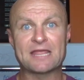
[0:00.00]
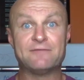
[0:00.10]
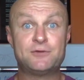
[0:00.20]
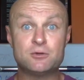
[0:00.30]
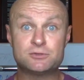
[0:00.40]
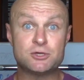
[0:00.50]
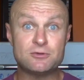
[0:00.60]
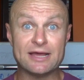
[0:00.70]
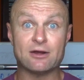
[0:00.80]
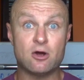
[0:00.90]
If you
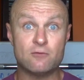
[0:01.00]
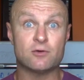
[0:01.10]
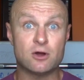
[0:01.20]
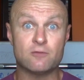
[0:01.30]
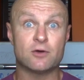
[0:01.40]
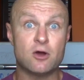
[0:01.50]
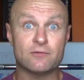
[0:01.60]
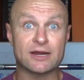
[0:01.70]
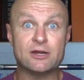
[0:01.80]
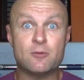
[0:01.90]
do that over and over and
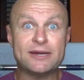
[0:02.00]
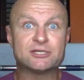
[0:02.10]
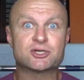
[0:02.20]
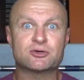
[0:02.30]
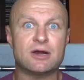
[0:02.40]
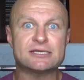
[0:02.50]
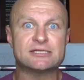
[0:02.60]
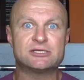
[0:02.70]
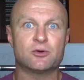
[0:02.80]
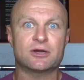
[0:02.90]
over again, nobody
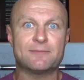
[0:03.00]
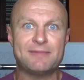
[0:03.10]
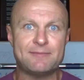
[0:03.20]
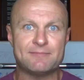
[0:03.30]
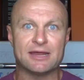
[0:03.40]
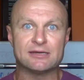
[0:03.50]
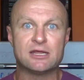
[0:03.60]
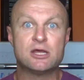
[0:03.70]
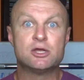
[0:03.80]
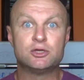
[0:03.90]
trusts your commitment.
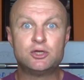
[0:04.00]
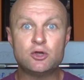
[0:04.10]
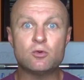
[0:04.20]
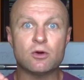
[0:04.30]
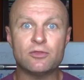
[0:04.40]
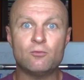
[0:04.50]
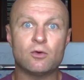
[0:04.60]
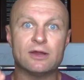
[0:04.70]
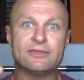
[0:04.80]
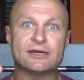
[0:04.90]
You are the
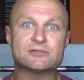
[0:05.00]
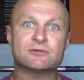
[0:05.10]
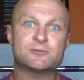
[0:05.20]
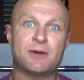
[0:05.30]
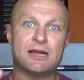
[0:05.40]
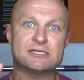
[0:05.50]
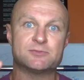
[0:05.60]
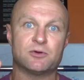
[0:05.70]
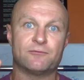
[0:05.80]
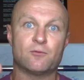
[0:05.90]
one that is
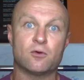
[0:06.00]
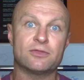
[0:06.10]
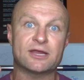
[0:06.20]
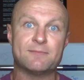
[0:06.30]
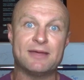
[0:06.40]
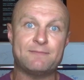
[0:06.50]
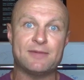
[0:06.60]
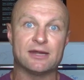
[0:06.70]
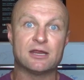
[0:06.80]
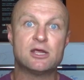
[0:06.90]
responsible for the
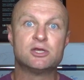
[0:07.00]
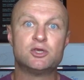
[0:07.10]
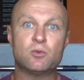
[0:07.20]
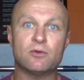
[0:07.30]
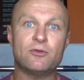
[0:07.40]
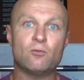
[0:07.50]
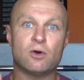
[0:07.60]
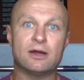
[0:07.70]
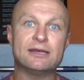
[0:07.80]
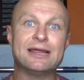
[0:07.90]
commitment. You are the
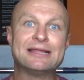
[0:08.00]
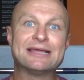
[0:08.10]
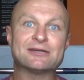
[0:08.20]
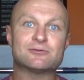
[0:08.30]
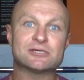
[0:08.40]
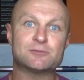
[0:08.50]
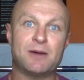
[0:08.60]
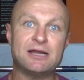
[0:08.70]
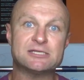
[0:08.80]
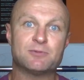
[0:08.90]
one that is
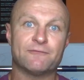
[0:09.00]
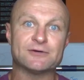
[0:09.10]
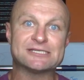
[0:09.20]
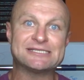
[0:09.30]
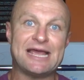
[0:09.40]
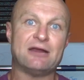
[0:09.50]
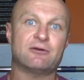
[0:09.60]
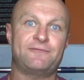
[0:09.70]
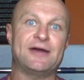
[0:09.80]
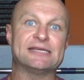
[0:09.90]
responsible for
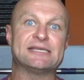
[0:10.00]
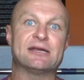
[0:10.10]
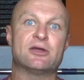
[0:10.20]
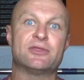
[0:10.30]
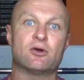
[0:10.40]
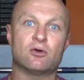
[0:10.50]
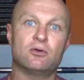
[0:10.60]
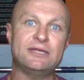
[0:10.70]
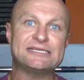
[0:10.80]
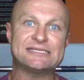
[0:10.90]
sacrificing in the
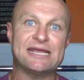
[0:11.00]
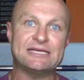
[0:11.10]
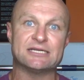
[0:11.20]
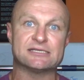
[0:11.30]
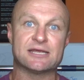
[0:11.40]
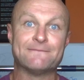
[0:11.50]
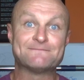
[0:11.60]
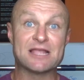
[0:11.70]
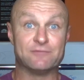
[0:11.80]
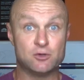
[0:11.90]
early stages.
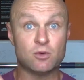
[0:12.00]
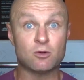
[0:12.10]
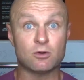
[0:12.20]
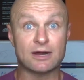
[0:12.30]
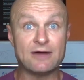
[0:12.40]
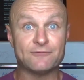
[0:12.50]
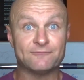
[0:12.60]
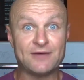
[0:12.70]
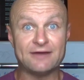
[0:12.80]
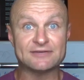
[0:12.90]
If you want to work out
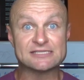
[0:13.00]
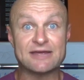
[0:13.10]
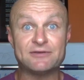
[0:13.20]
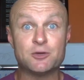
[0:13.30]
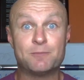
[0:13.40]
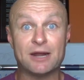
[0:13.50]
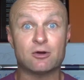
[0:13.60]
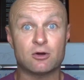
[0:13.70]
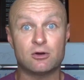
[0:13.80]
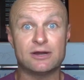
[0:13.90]
from 5 to 7, you
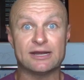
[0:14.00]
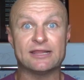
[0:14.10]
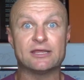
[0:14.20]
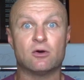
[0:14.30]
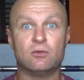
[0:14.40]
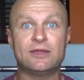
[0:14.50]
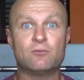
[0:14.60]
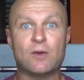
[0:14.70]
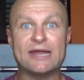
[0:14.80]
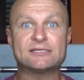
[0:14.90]
better earn it. And the only
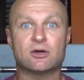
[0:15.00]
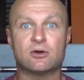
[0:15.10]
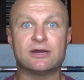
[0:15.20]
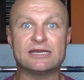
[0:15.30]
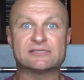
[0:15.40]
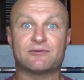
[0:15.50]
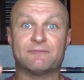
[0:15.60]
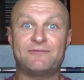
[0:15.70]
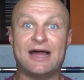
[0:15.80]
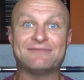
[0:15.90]
way to earn it is
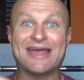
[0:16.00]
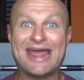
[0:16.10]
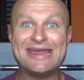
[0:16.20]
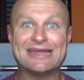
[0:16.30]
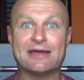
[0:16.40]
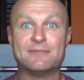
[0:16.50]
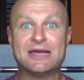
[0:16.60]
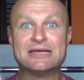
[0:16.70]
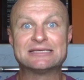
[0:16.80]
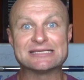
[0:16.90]
from 5 a.m.
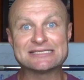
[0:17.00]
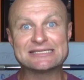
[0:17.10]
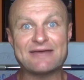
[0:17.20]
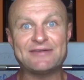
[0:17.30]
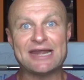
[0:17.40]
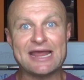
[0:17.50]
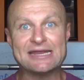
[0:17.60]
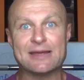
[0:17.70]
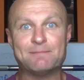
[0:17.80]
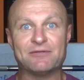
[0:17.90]
to 7
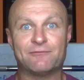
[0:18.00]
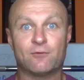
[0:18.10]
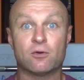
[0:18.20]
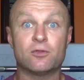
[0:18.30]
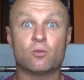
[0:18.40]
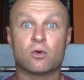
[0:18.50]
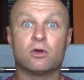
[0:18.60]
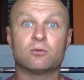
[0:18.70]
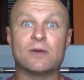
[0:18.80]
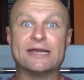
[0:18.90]
a.m. before the
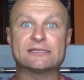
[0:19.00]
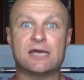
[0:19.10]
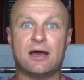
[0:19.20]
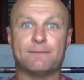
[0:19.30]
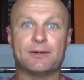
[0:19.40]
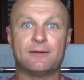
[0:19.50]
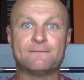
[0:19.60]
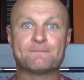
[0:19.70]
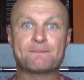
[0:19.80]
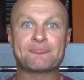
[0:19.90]
world wakes up.
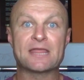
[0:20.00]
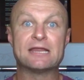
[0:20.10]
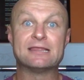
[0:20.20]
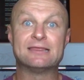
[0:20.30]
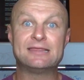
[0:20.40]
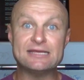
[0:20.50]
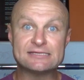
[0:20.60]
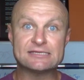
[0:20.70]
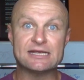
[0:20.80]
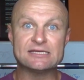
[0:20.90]

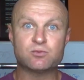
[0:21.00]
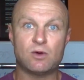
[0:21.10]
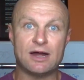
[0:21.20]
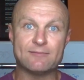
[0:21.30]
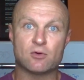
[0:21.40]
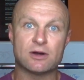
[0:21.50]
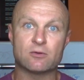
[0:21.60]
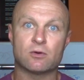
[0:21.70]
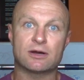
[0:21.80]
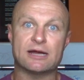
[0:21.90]
This is why
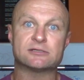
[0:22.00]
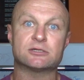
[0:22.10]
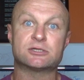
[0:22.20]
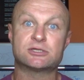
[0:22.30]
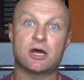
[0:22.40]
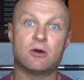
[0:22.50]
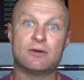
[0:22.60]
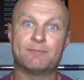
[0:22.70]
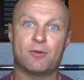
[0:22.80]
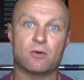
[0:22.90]
morning workouts are so
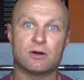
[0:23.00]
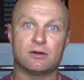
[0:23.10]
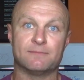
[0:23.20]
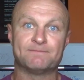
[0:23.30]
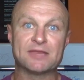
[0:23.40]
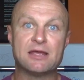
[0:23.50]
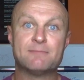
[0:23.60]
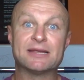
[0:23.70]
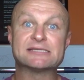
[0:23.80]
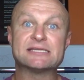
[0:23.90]
important,
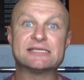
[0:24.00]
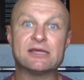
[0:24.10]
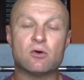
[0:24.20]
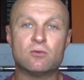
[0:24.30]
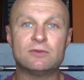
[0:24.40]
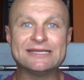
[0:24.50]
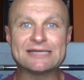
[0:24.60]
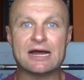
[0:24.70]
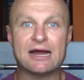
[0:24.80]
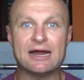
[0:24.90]
because it's the only
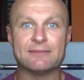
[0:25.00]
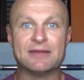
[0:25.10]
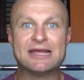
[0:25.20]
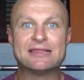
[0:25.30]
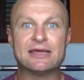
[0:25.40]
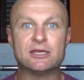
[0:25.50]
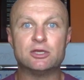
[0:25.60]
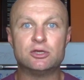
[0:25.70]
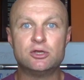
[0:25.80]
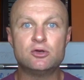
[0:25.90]
time that
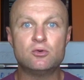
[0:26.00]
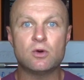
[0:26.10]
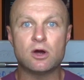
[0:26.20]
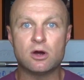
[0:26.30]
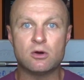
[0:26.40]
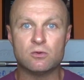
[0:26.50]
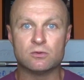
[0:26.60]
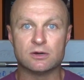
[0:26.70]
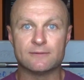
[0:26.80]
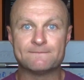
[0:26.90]
you
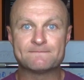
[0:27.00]
own.